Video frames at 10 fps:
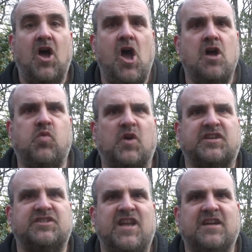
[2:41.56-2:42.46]
"Heard what?"
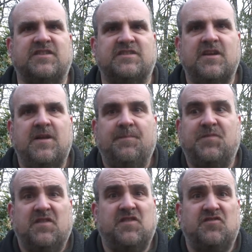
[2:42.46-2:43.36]
I shouted.
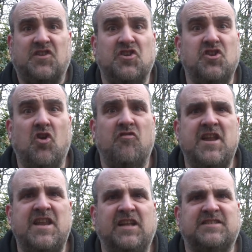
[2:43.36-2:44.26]
"That you're an
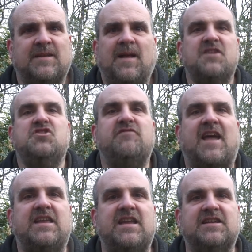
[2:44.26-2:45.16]
idiot? I knew
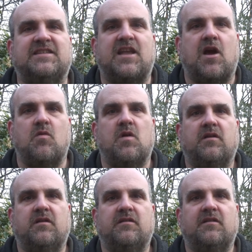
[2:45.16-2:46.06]
that years ago."
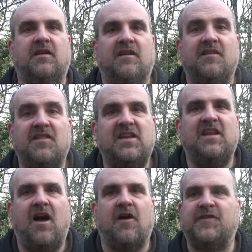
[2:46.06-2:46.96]
And then he
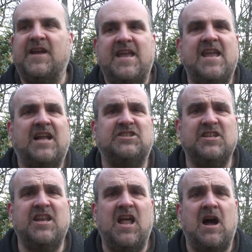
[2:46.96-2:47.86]
laughed. He
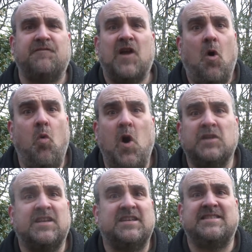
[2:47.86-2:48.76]
actually laughed.
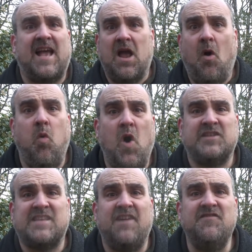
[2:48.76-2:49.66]
"What, I say,
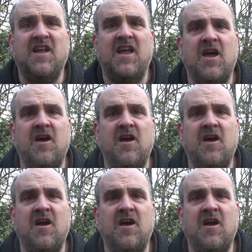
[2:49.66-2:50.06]
what haven't I